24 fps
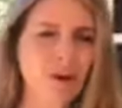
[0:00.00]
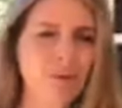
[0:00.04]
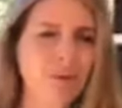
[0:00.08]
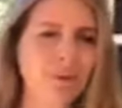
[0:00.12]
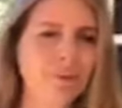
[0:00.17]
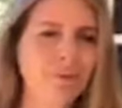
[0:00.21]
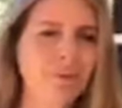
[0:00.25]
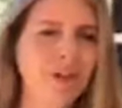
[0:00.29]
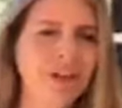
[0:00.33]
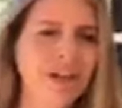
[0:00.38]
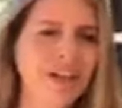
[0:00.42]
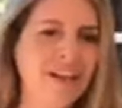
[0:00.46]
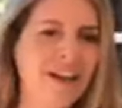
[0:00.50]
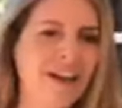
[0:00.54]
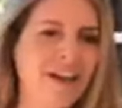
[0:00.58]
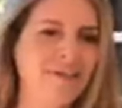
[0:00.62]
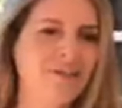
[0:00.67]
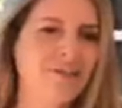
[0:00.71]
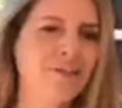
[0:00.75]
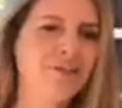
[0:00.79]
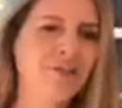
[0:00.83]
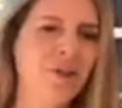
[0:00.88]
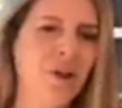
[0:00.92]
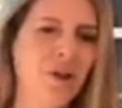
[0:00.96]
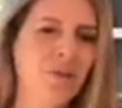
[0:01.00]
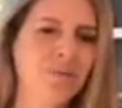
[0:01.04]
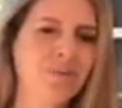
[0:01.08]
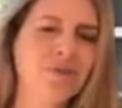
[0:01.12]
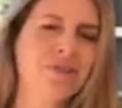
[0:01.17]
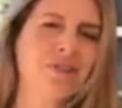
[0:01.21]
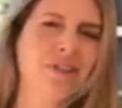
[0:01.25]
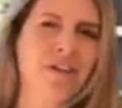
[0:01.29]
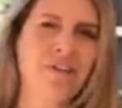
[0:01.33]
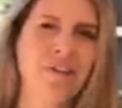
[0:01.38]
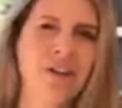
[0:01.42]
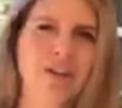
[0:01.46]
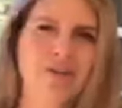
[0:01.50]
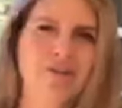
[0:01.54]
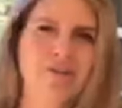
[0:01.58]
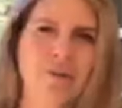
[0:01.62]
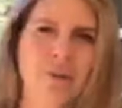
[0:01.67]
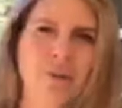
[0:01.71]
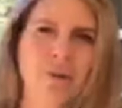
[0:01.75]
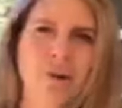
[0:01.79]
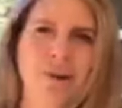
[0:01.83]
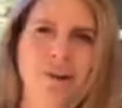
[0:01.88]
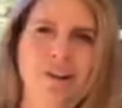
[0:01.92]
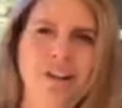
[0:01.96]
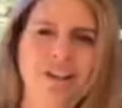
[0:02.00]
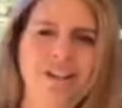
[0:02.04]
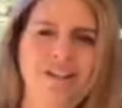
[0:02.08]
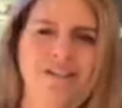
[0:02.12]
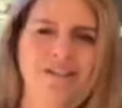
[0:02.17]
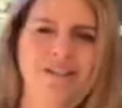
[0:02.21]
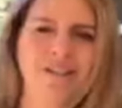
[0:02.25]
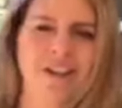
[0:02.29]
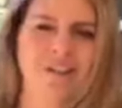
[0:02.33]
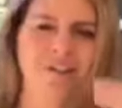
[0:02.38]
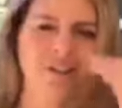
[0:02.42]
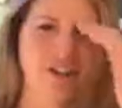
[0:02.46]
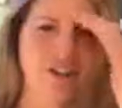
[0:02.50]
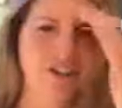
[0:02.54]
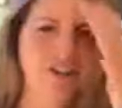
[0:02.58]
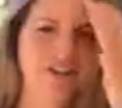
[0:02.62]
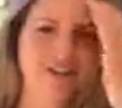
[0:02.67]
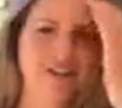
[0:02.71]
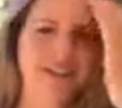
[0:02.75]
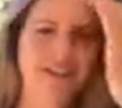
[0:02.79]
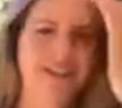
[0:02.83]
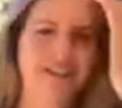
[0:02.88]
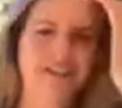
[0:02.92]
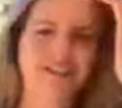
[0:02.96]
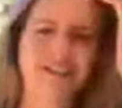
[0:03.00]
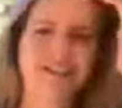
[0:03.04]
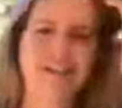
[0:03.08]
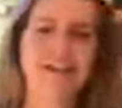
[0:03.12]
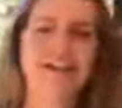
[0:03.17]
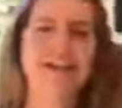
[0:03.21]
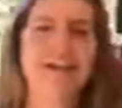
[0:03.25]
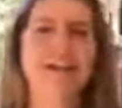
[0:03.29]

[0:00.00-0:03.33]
we're reading out of Psalms 74 and 76.